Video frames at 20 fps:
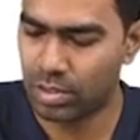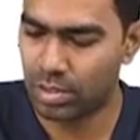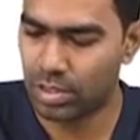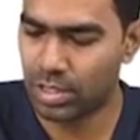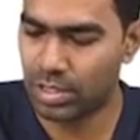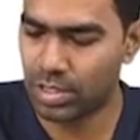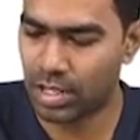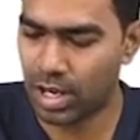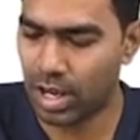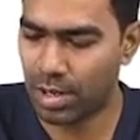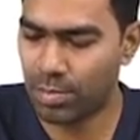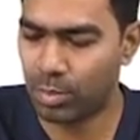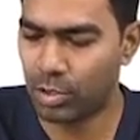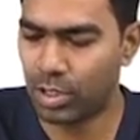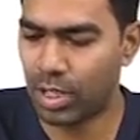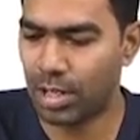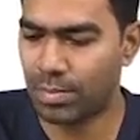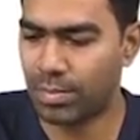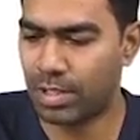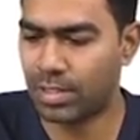these are
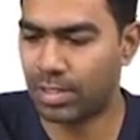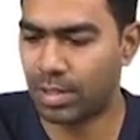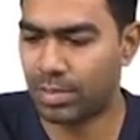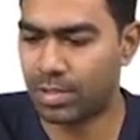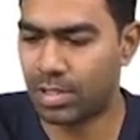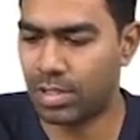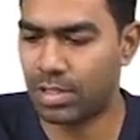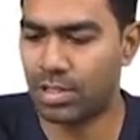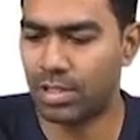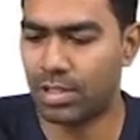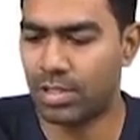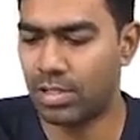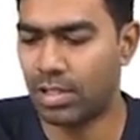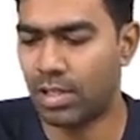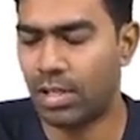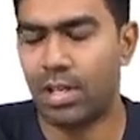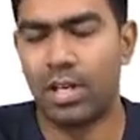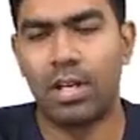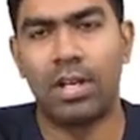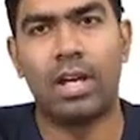hypothalamic substances,
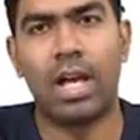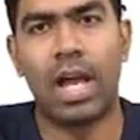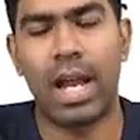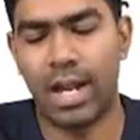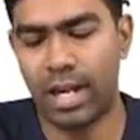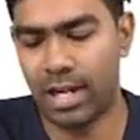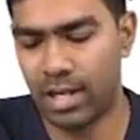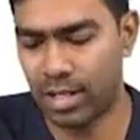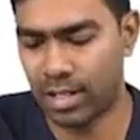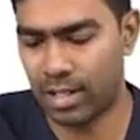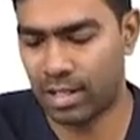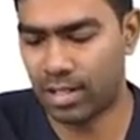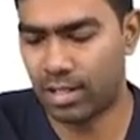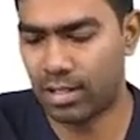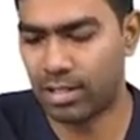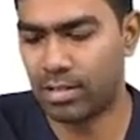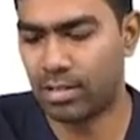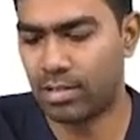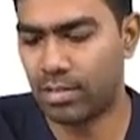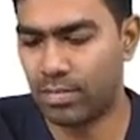and
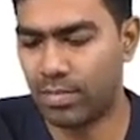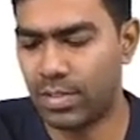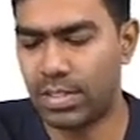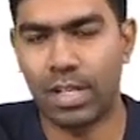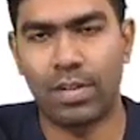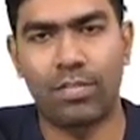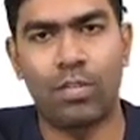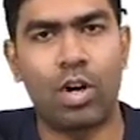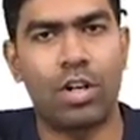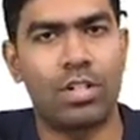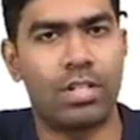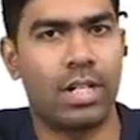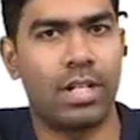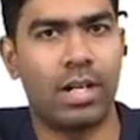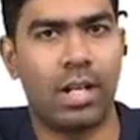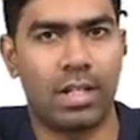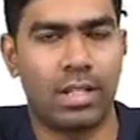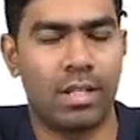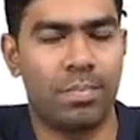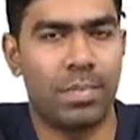which I have not
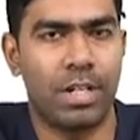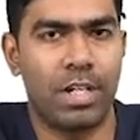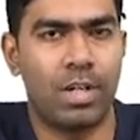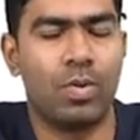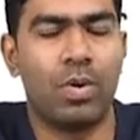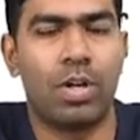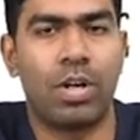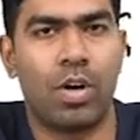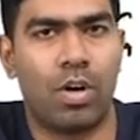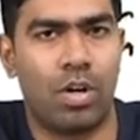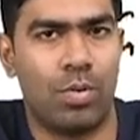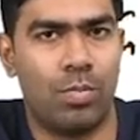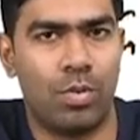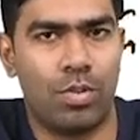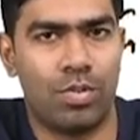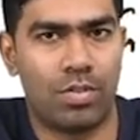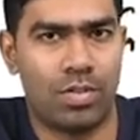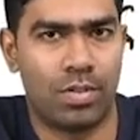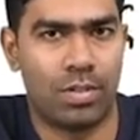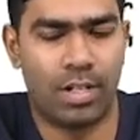shared are the pituitary
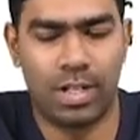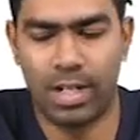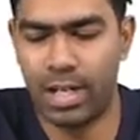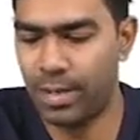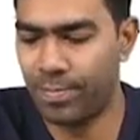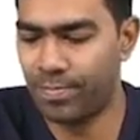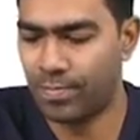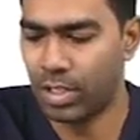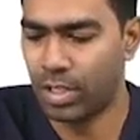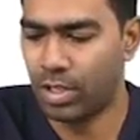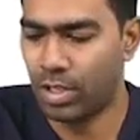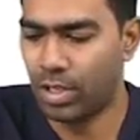hormones. Clear?